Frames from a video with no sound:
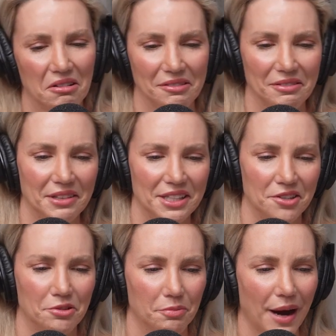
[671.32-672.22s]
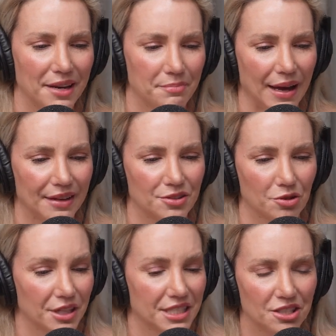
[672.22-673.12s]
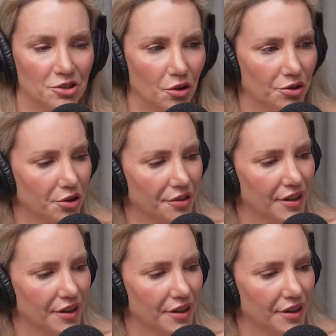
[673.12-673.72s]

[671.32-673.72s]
Oh, that's a great backstory. Did not know